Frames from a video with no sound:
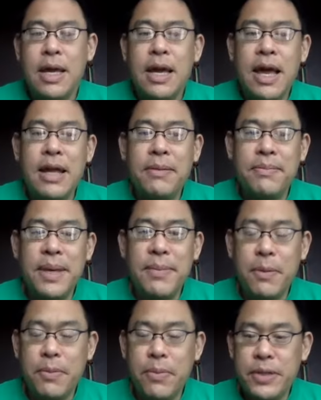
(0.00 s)
And
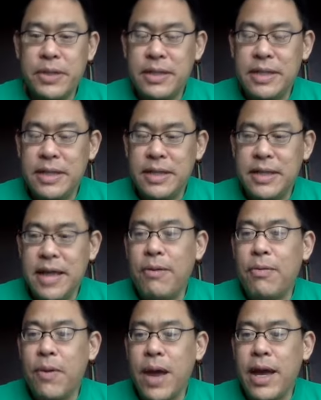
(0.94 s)
people proceeded
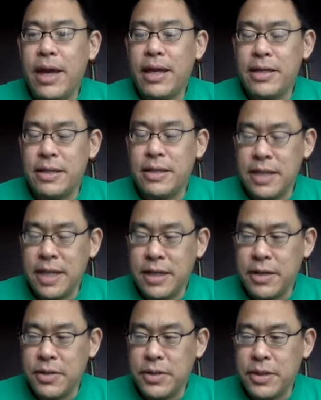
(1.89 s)
that way 10
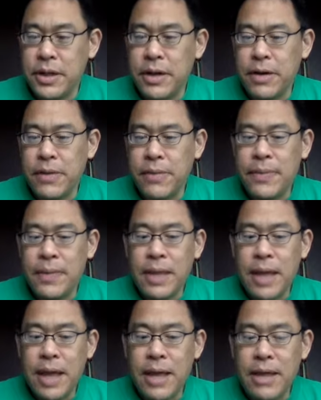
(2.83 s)
years ago,
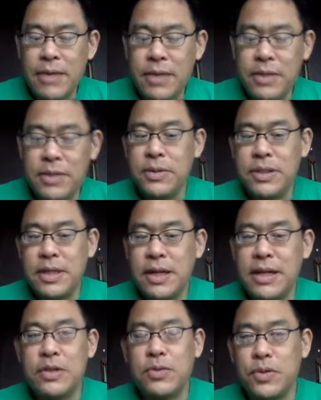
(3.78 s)
and they would do
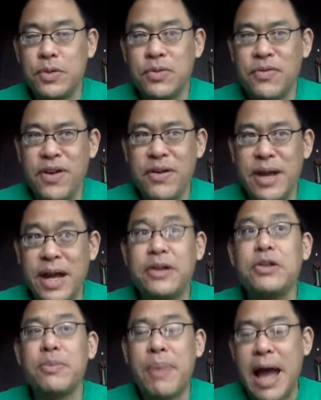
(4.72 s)
studies which were very
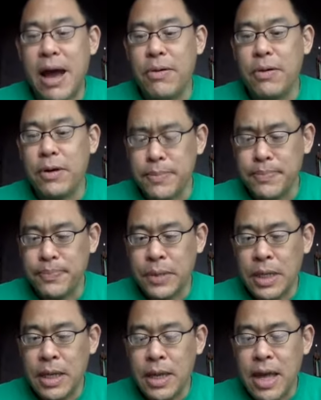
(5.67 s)
underpowered.
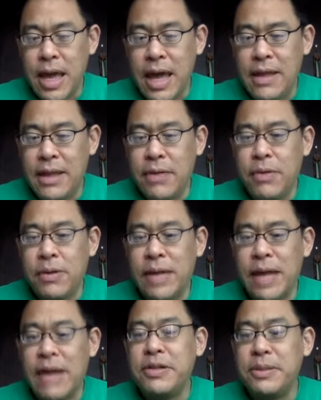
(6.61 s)
And they were
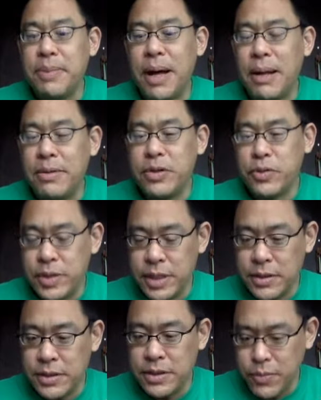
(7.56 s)
allowed to publish
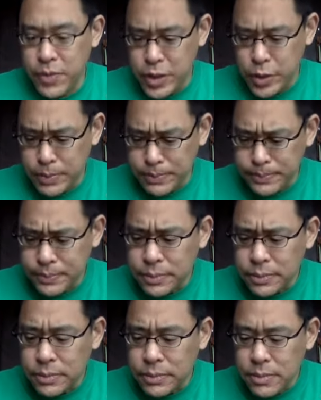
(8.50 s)
results in which,
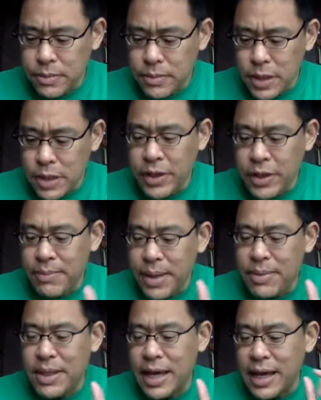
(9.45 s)
okay,
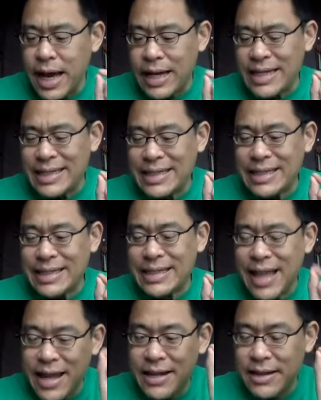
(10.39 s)
maybe they got a
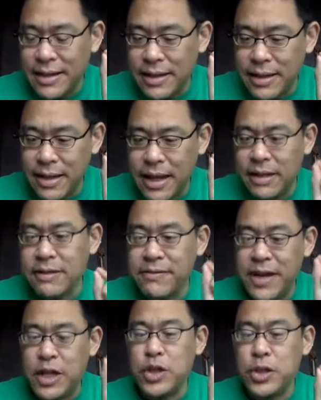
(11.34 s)
slight
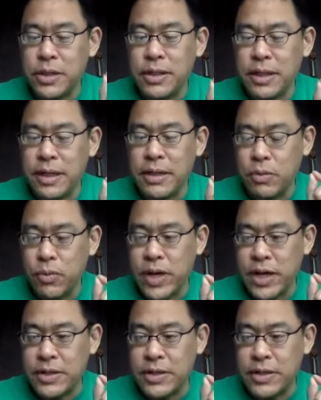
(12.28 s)
elevation in the risk.